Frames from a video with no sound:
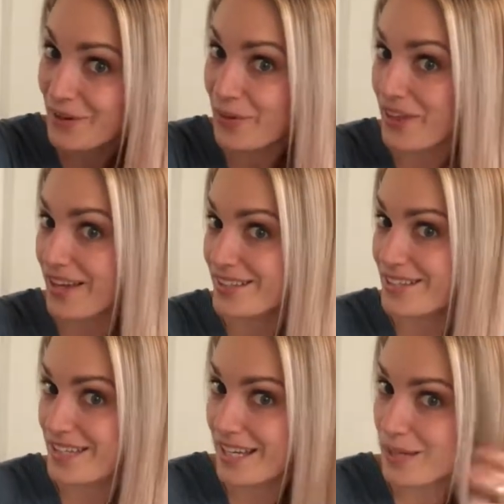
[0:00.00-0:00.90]
things
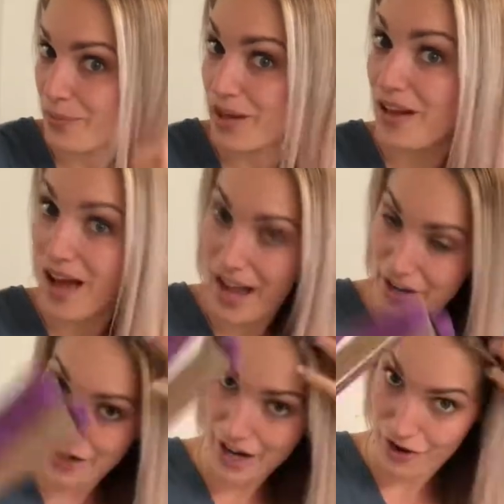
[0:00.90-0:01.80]
to eat, but
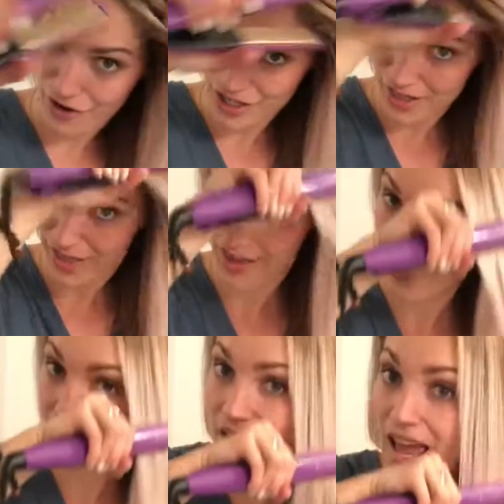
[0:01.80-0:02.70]
higher energy things.